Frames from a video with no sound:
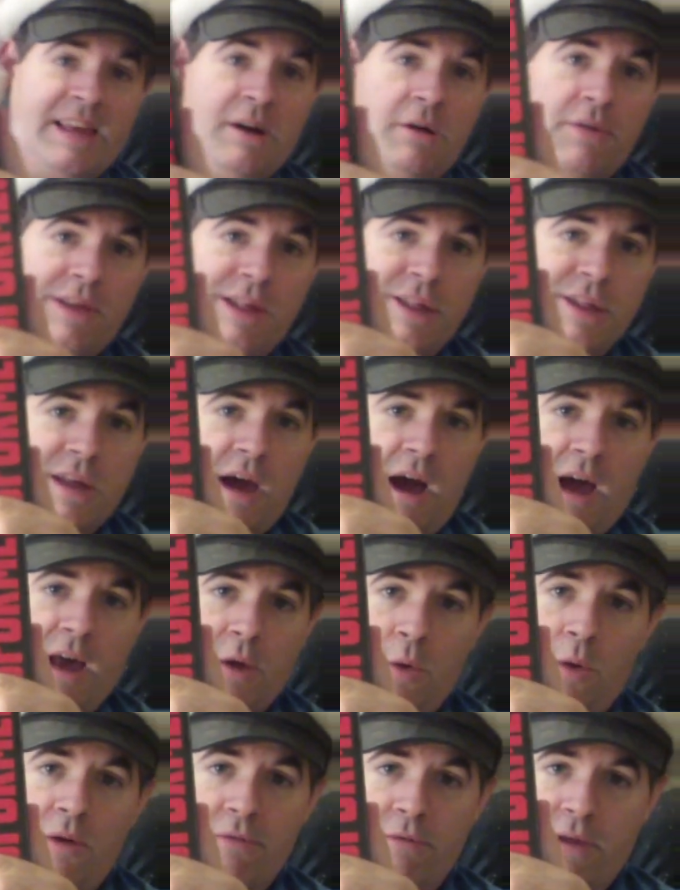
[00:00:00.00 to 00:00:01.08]
kill this guy,
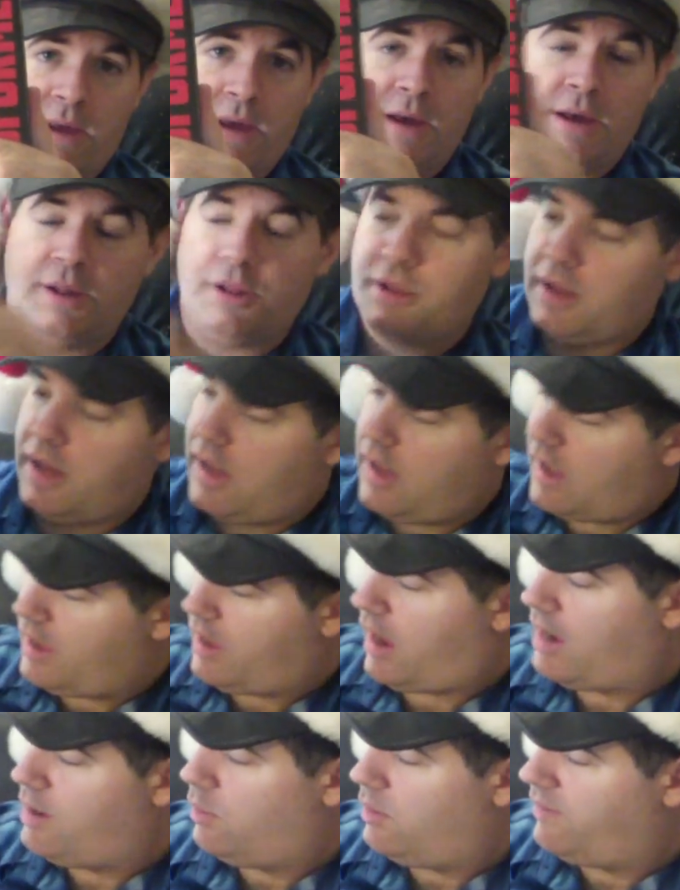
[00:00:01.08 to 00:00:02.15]
whoever he is.
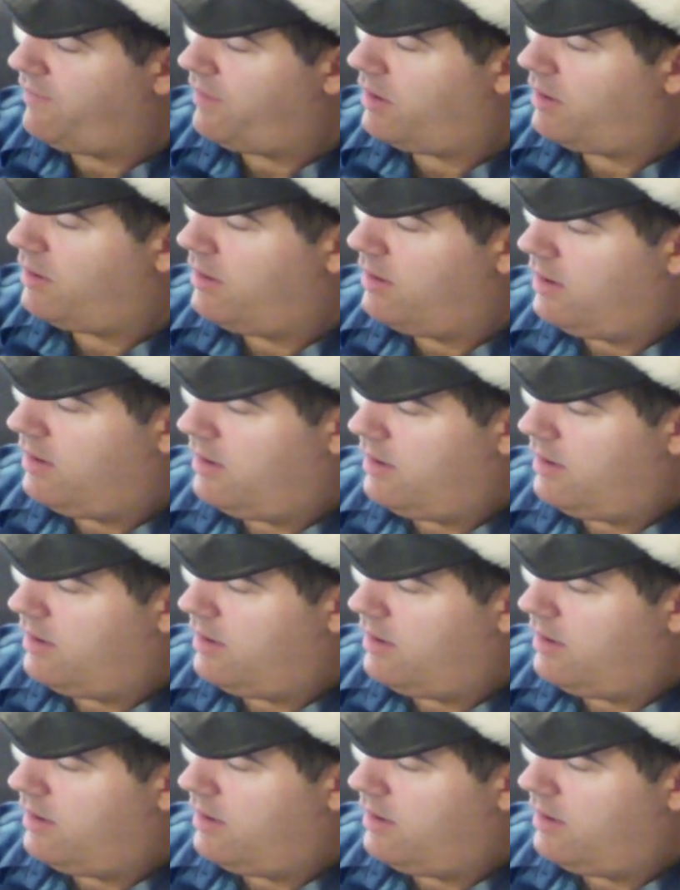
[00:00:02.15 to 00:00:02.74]
I don't even